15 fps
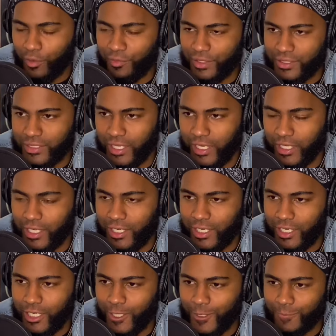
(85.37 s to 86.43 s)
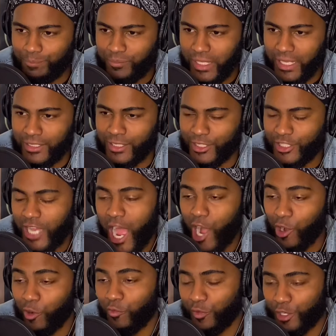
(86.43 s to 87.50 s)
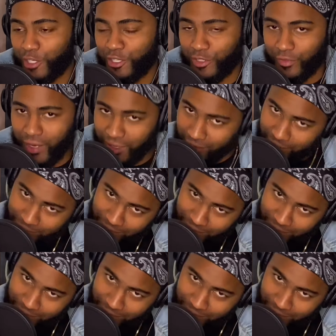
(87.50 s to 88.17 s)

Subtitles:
of this in a taco version, right? Because